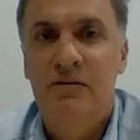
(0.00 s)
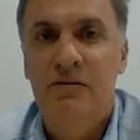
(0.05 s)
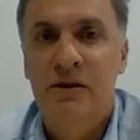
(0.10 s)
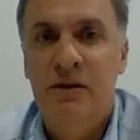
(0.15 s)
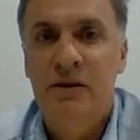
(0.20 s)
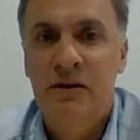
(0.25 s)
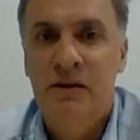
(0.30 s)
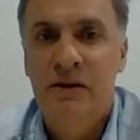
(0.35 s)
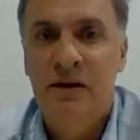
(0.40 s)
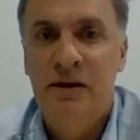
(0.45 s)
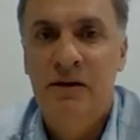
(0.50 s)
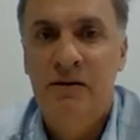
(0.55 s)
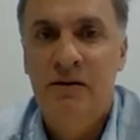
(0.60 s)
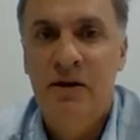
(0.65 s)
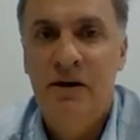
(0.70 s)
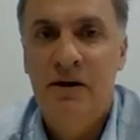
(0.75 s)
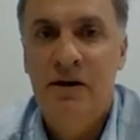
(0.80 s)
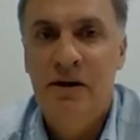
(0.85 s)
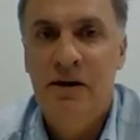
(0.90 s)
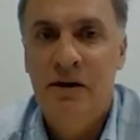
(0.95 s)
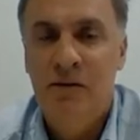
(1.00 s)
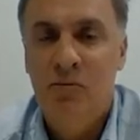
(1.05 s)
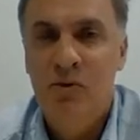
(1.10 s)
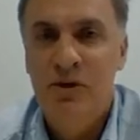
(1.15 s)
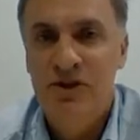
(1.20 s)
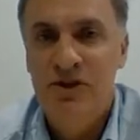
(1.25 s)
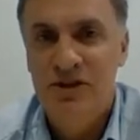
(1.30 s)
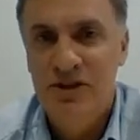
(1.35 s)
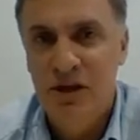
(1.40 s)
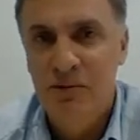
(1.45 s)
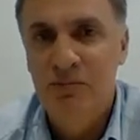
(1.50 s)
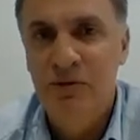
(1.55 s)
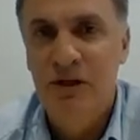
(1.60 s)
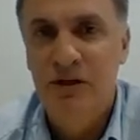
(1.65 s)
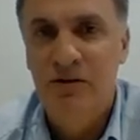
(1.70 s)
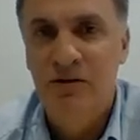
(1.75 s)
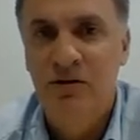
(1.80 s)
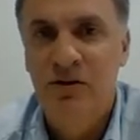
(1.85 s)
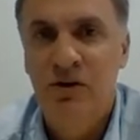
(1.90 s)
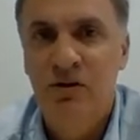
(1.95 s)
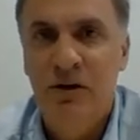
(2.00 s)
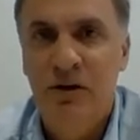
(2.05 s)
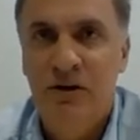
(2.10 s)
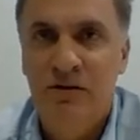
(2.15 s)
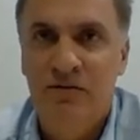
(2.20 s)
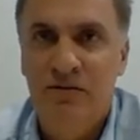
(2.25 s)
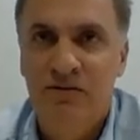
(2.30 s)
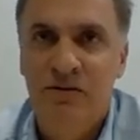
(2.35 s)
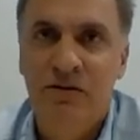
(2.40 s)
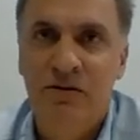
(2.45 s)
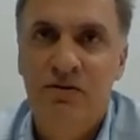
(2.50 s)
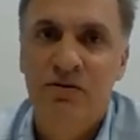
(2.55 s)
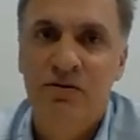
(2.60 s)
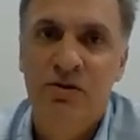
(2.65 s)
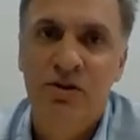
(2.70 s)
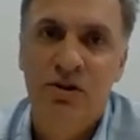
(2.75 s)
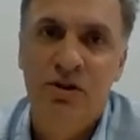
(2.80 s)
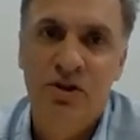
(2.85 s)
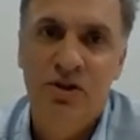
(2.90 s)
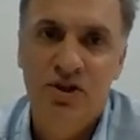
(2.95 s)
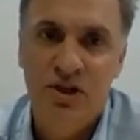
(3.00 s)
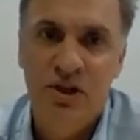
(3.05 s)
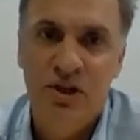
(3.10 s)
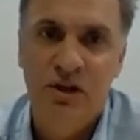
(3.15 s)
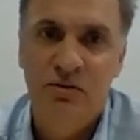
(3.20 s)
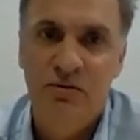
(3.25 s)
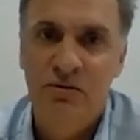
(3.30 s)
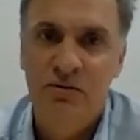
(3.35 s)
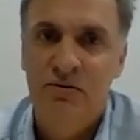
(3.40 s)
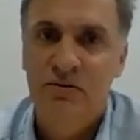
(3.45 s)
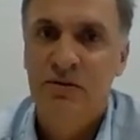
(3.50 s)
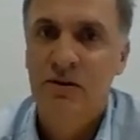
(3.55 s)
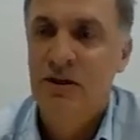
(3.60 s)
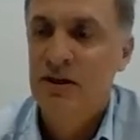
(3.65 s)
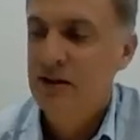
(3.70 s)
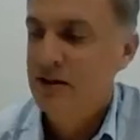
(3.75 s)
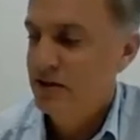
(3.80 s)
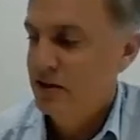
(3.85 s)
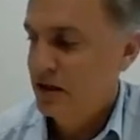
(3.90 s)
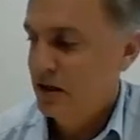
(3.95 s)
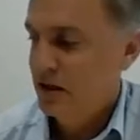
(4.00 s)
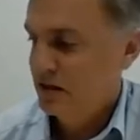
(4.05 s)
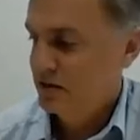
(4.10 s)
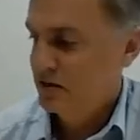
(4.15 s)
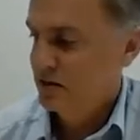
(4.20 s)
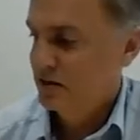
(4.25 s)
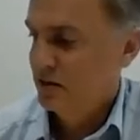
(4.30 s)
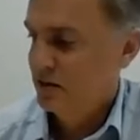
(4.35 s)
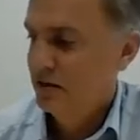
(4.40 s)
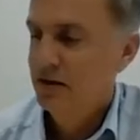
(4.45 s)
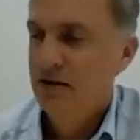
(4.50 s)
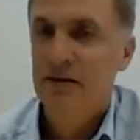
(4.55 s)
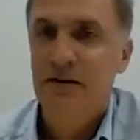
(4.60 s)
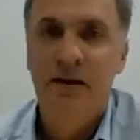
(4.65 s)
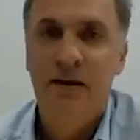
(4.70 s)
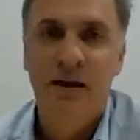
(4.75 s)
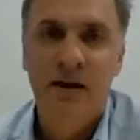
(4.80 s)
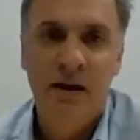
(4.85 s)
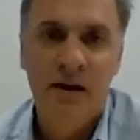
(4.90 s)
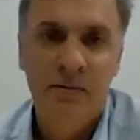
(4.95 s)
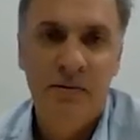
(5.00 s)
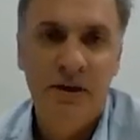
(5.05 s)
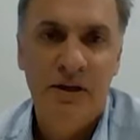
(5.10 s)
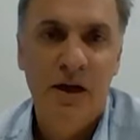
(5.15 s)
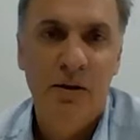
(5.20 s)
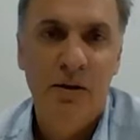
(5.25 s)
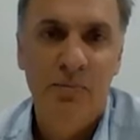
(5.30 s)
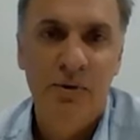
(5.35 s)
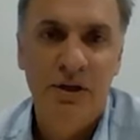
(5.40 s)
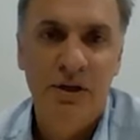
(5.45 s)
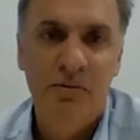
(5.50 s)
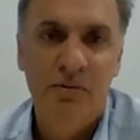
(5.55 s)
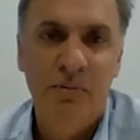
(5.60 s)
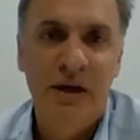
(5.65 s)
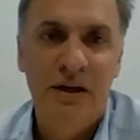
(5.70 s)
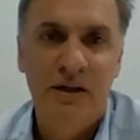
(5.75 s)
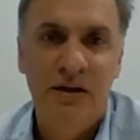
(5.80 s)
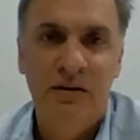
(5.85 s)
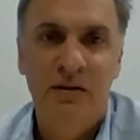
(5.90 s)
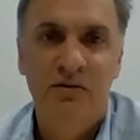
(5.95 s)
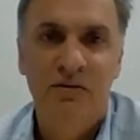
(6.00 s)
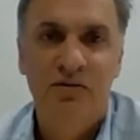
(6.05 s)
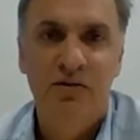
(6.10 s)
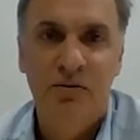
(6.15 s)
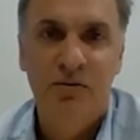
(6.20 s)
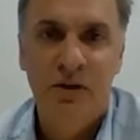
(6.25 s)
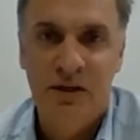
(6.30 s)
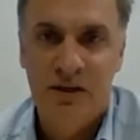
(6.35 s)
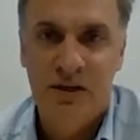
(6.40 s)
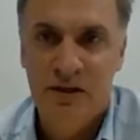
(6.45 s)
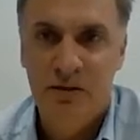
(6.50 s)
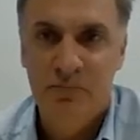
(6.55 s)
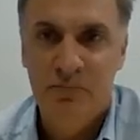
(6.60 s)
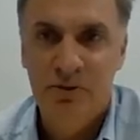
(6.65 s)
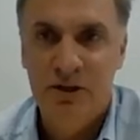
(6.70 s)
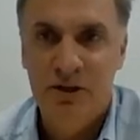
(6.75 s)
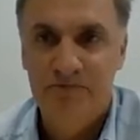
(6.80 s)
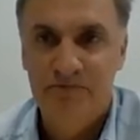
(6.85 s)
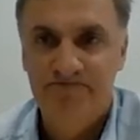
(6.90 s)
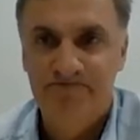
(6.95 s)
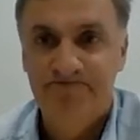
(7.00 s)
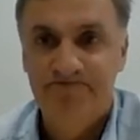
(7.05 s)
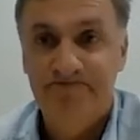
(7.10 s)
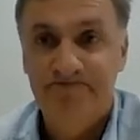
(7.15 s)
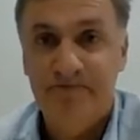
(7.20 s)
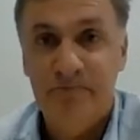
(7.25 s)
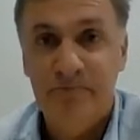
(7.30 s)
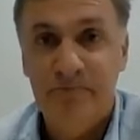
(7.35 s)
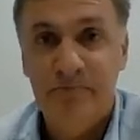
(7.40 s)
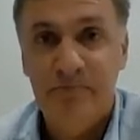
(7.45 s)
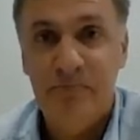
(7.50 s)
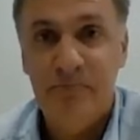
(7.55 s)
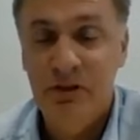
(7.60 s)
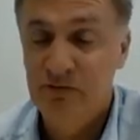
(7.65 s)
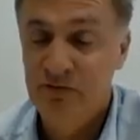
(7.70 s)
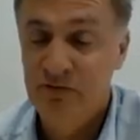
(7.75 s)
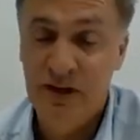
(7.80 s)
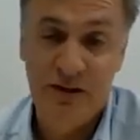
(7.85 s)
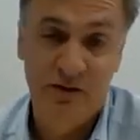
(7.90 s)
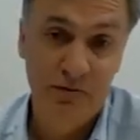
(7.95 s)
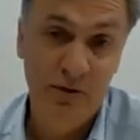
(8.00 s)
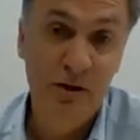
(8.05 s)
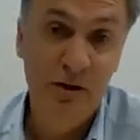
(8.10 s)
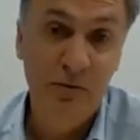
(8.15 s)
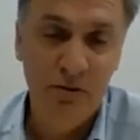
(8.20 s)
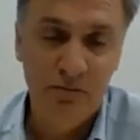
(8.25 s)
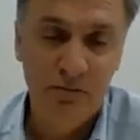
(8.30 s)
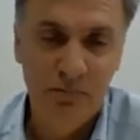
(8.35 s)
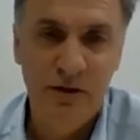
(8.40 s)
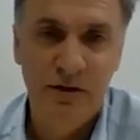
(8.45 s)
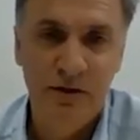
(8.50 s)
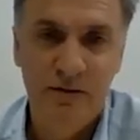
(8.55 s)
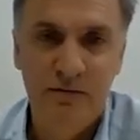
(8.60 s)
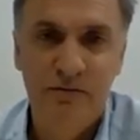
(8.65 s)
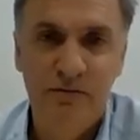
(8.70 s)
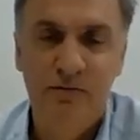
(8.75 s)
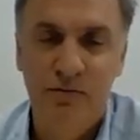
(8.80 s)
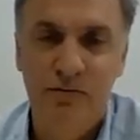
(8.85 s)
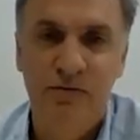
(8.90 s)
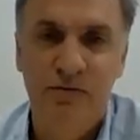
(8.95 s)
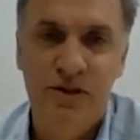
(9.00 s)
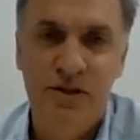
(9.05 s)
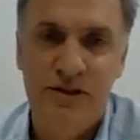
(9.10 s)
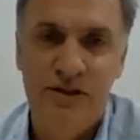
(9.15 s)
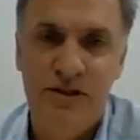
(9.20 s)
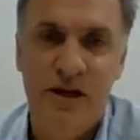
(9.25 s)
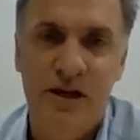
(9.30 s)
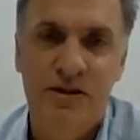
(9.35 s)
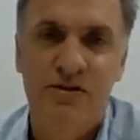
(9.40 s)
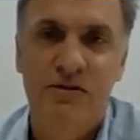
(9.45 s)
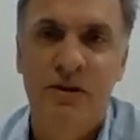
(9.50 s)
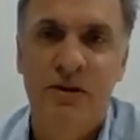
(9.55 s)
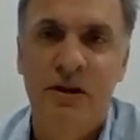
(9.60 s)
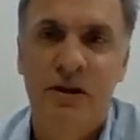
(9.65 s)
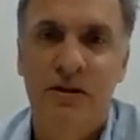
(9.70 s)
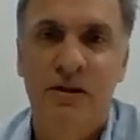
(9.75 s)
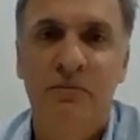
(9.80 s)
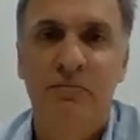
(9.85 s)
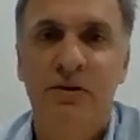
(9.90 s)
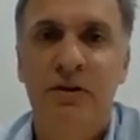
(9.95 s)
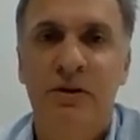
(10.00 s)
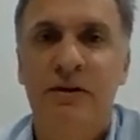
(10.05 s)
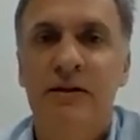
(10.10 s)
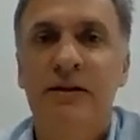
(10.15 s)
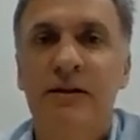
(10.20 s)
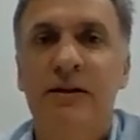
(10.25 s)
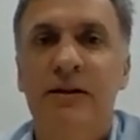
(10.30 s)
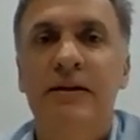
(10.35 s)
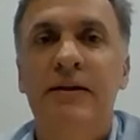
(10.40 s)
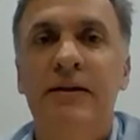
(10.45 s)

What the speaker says: Act, which, subject to the director's fiduciary duty to shareholders, yes, a company can make a gift to another company. In fact, to anyone, but in this case to another company.